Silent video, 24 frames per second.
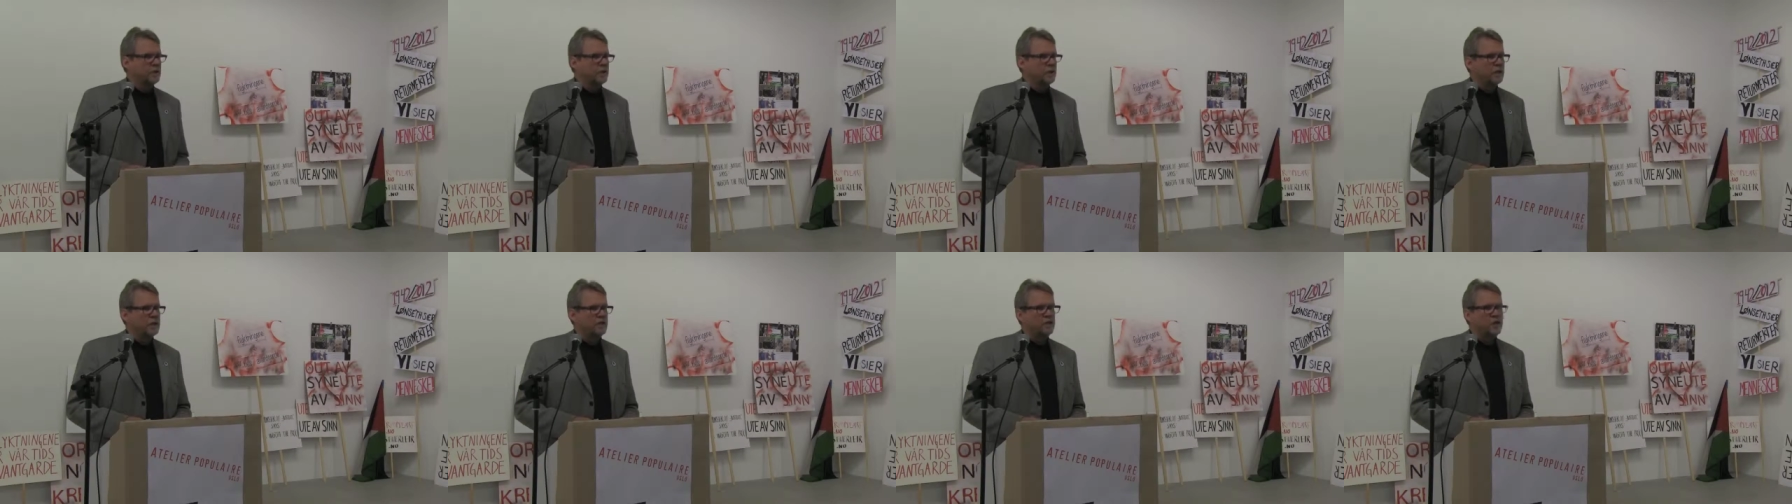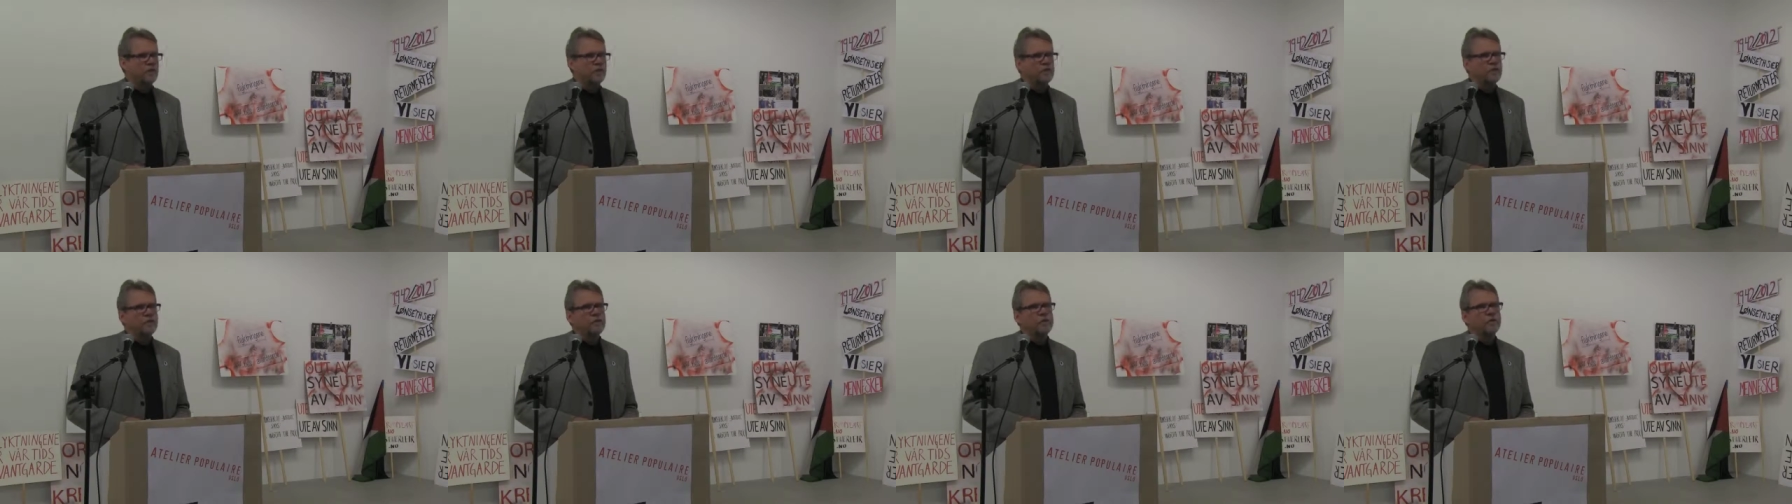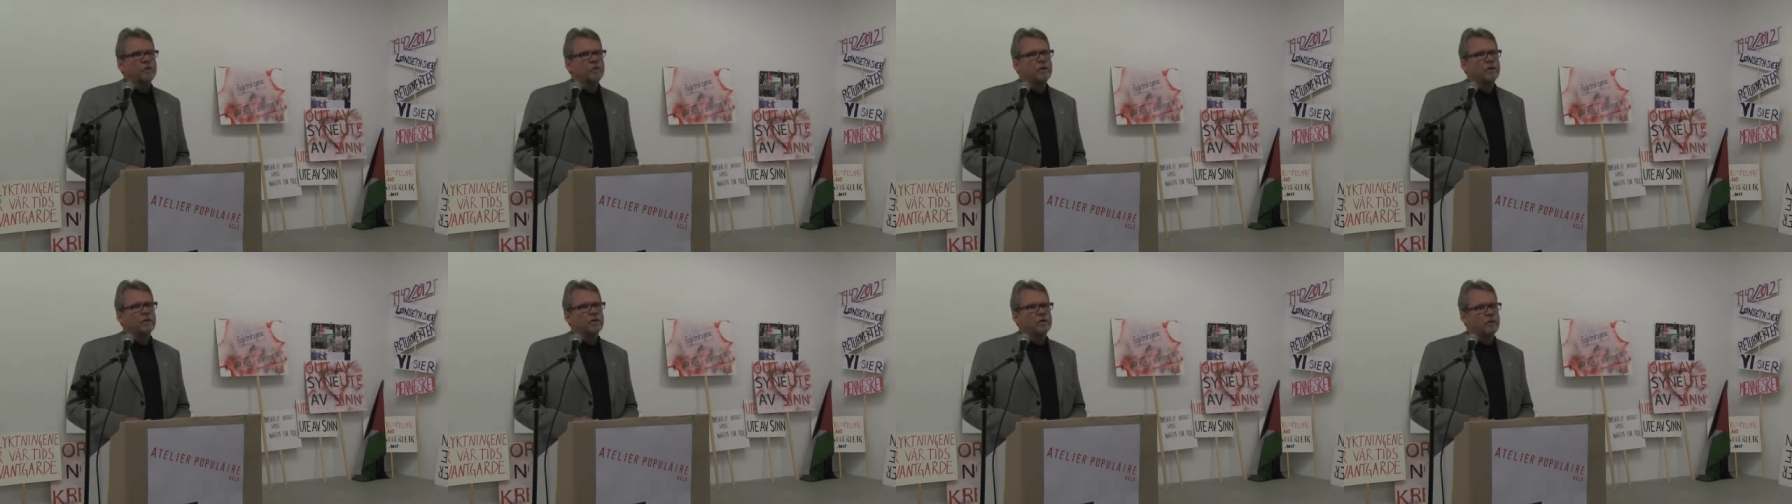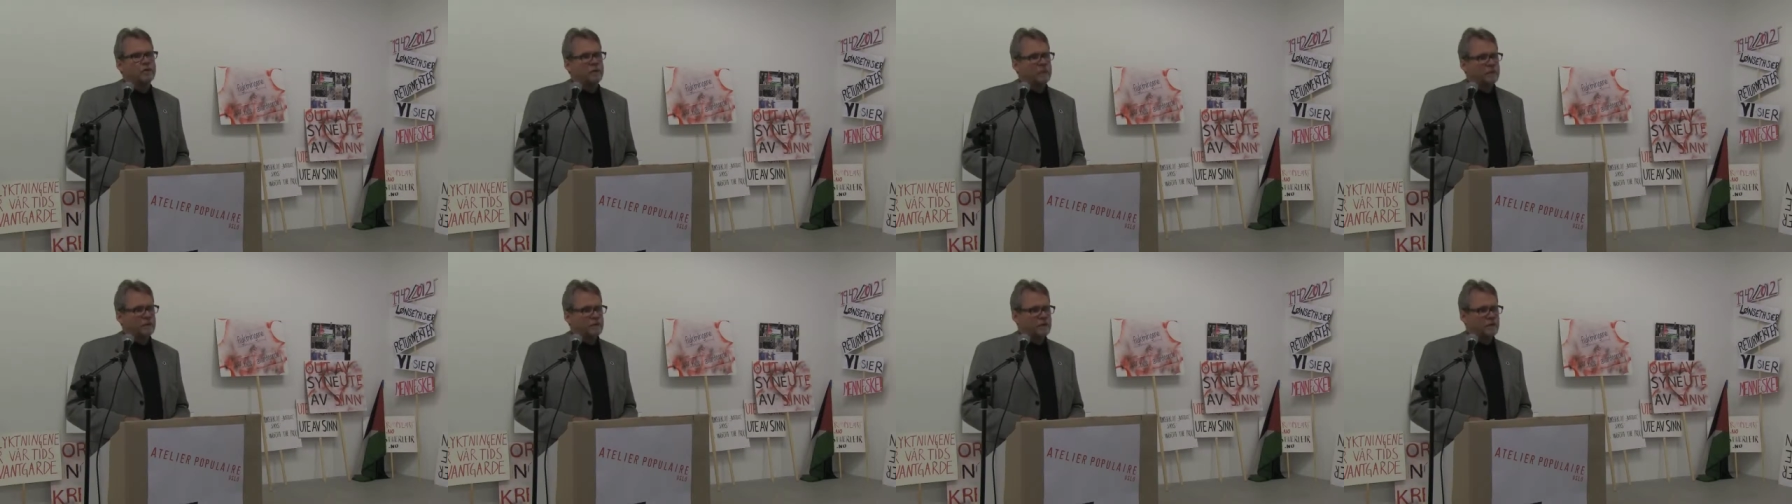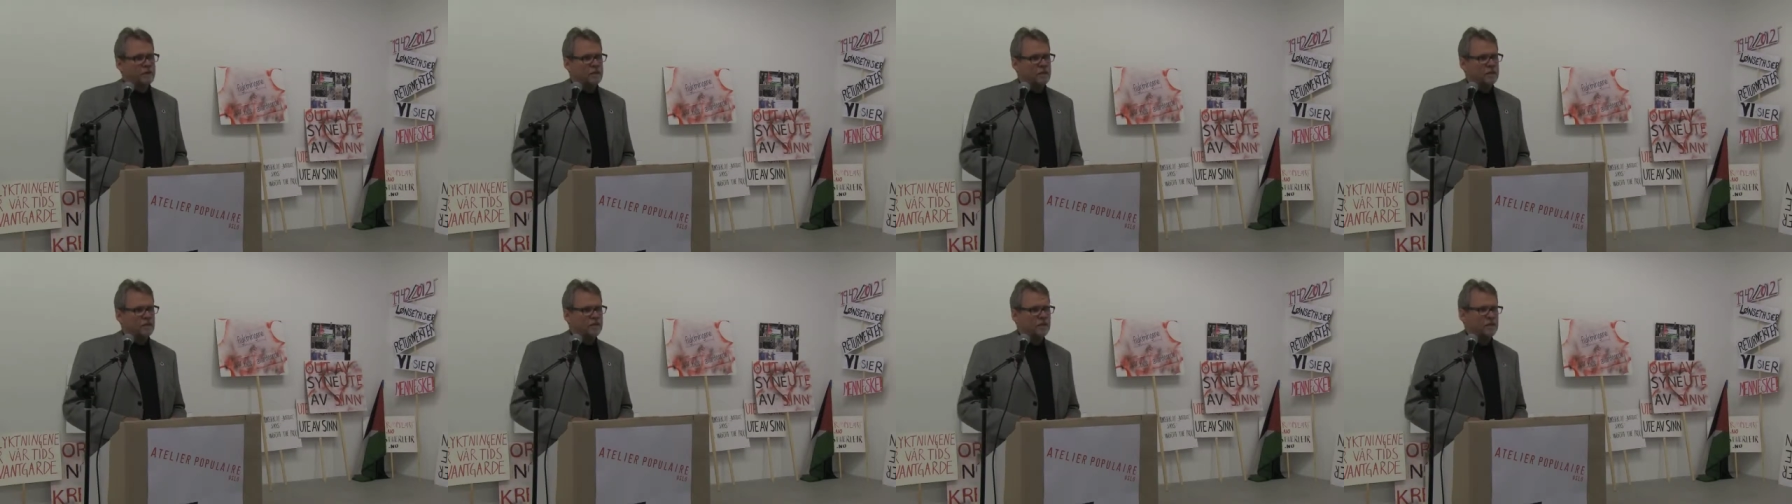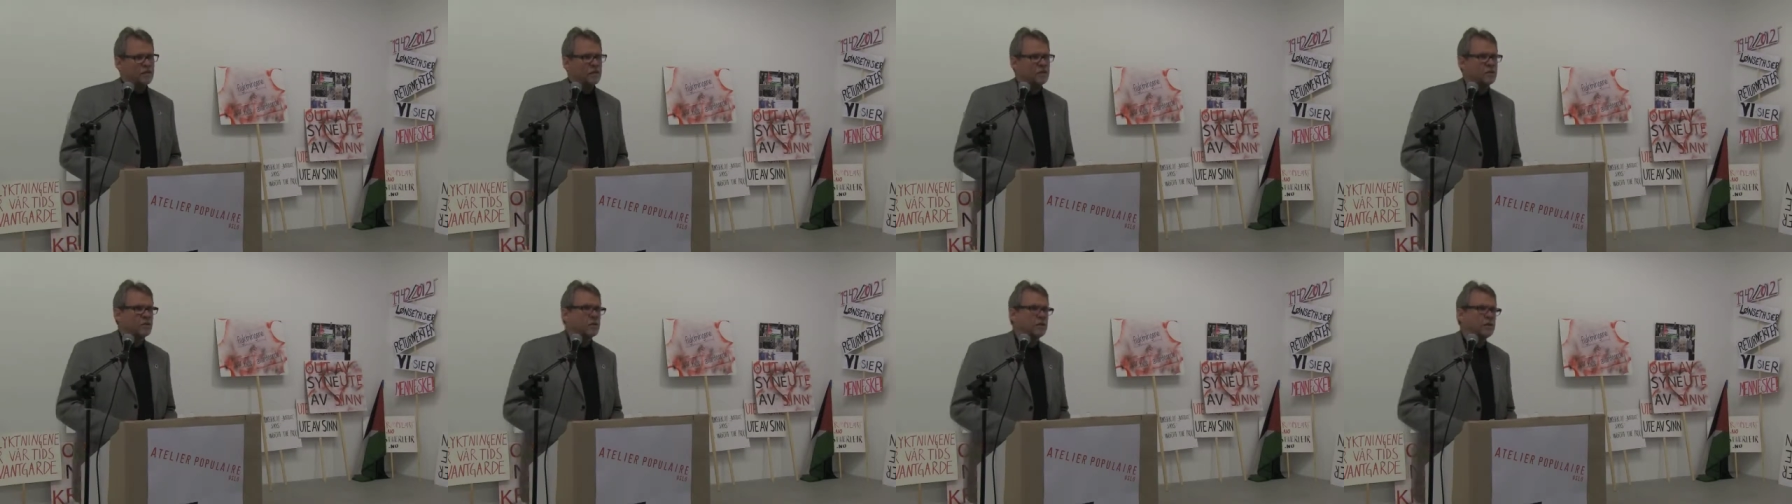25-30 minutes is
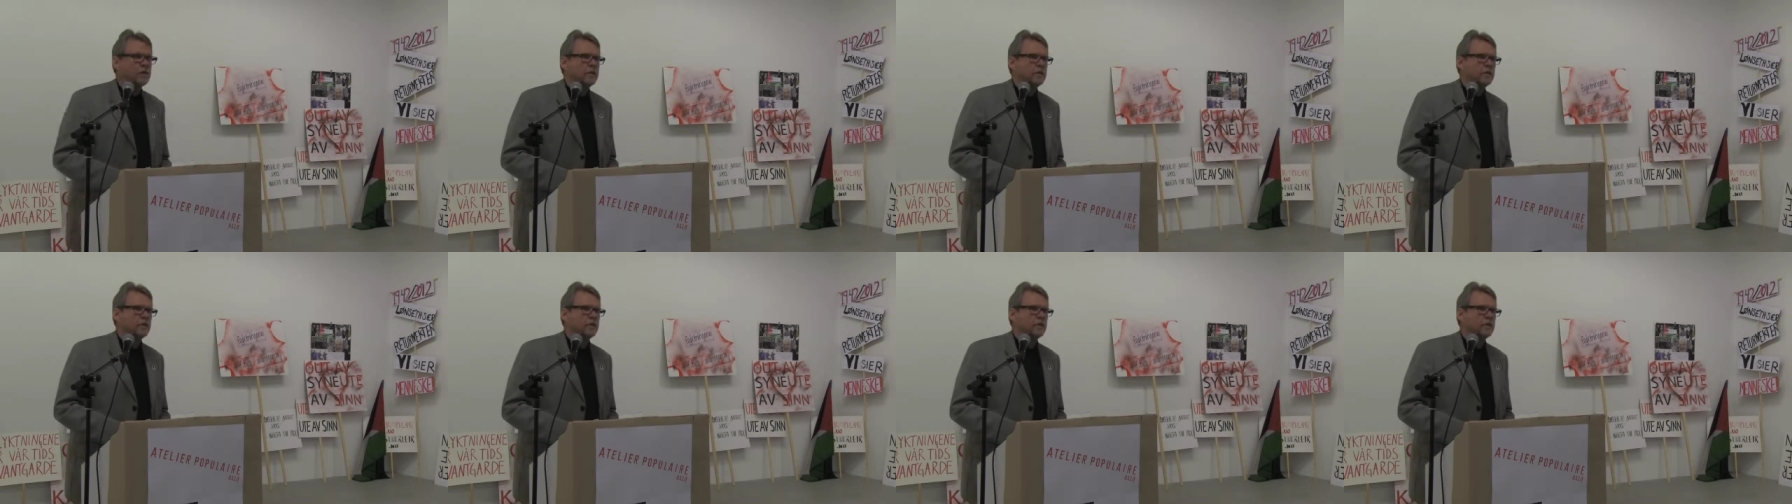to try